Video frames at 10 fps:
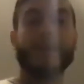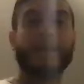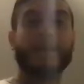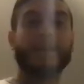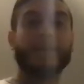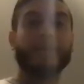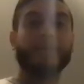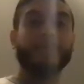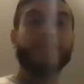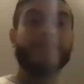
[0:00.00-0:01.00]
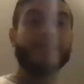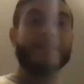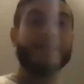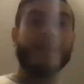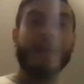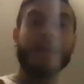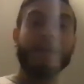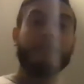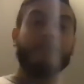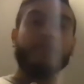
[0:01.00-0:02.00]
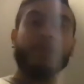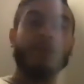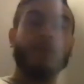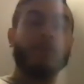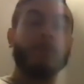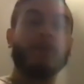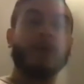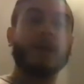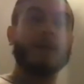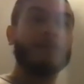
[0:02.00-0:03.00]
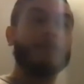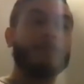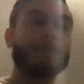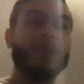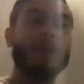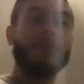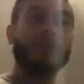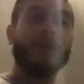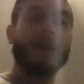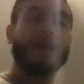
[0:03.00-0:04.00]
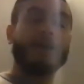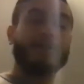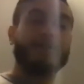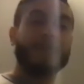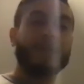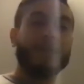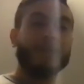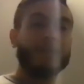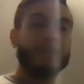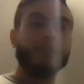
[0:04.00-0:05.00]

to stay, you know, maybe you have just